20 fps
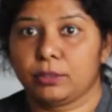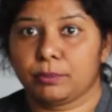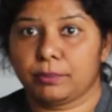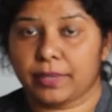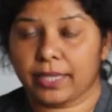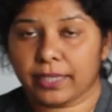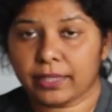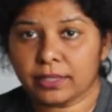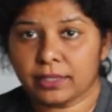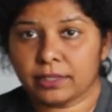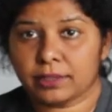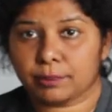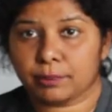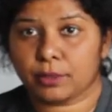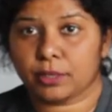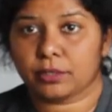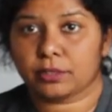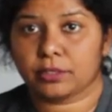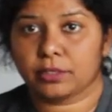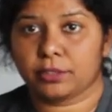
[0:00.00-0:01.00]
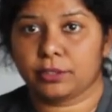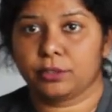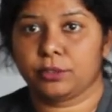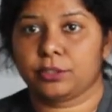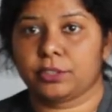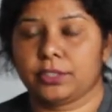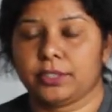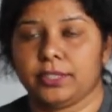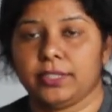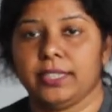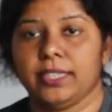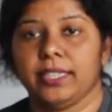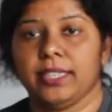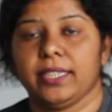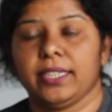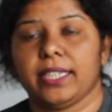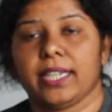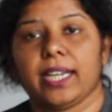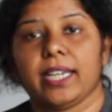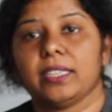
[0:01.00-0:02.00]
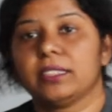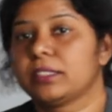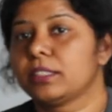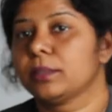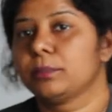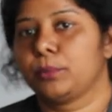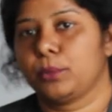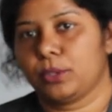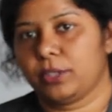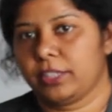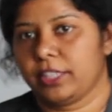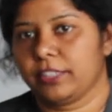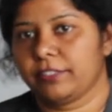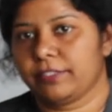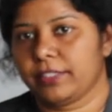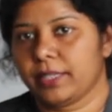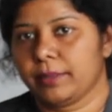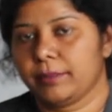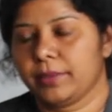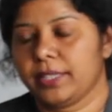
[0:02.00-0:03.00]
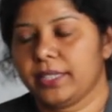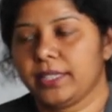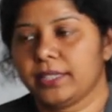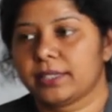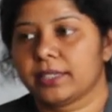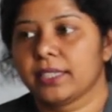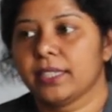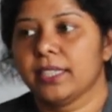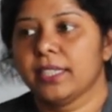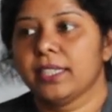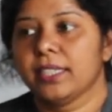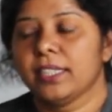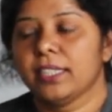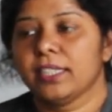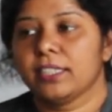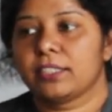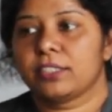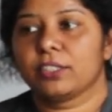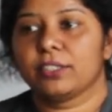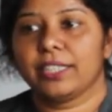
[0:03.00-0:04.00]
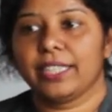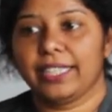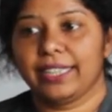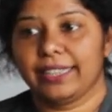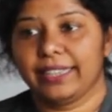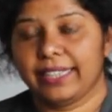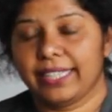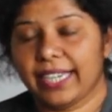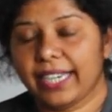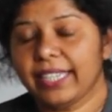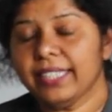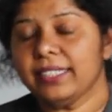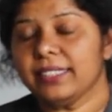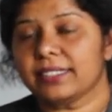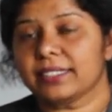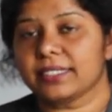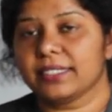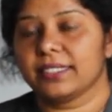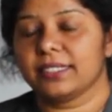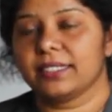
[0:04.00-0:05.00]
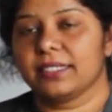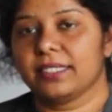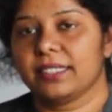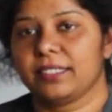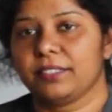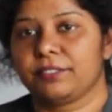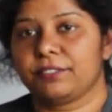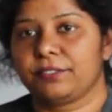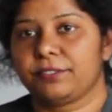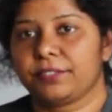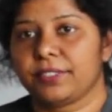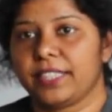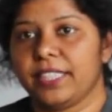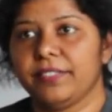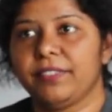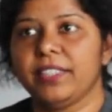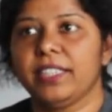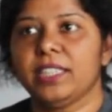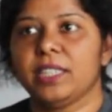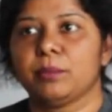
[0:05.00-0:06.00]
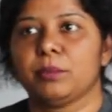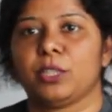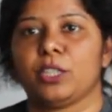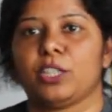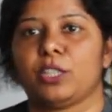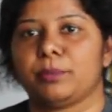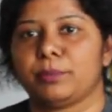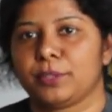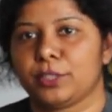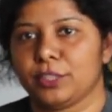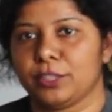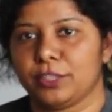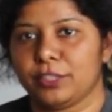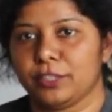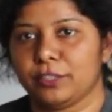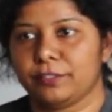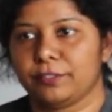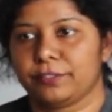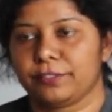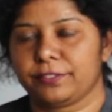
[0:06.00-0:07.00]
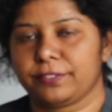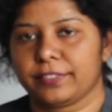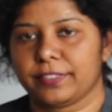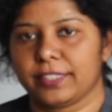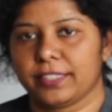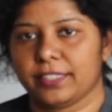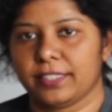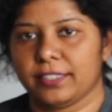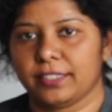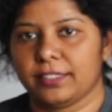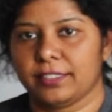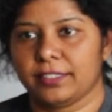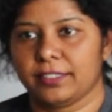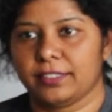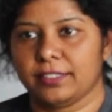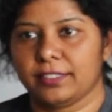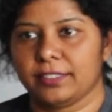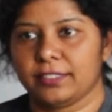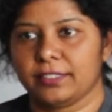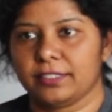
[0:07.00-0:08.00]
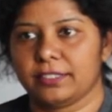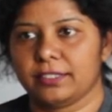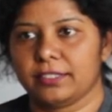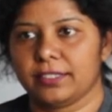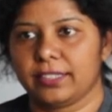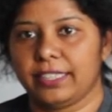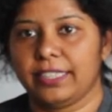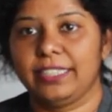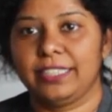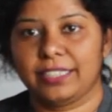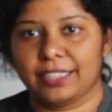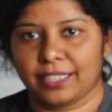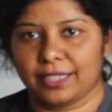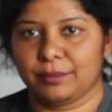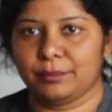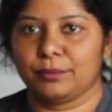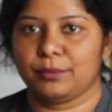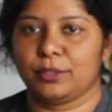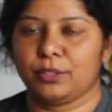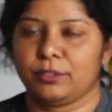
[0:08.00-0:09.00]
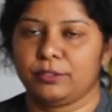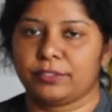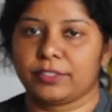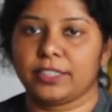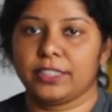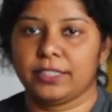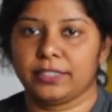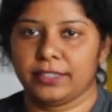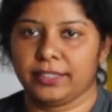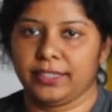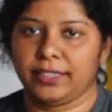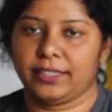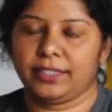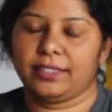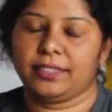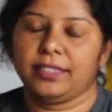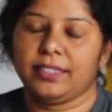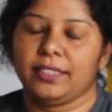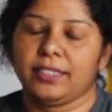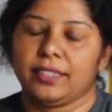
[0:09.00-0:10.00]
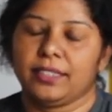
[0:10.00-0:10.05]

to practice prostitution and support their families. So in that, giving them an option of income, of earning,